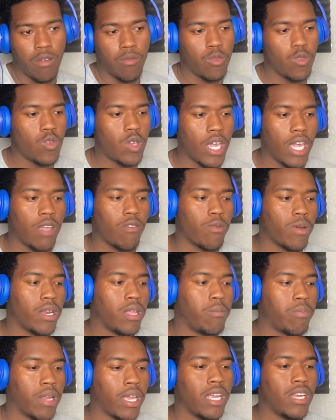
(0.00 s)
You can't really
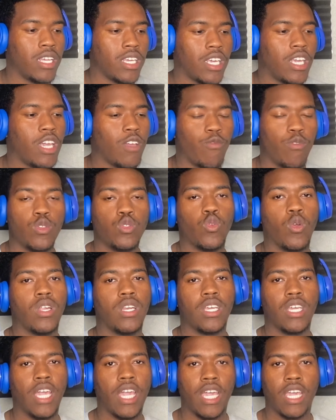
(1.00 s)
blame the kid for joining the
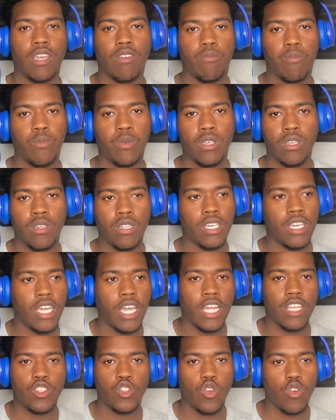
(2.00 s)
game. He got
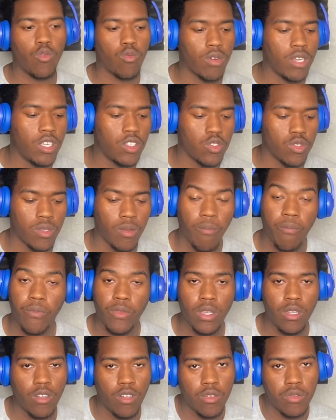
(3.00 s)
his own reason. You
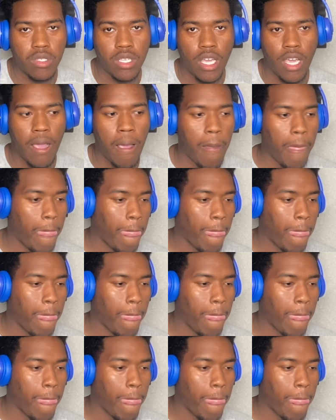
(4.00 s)
know what I'm saying?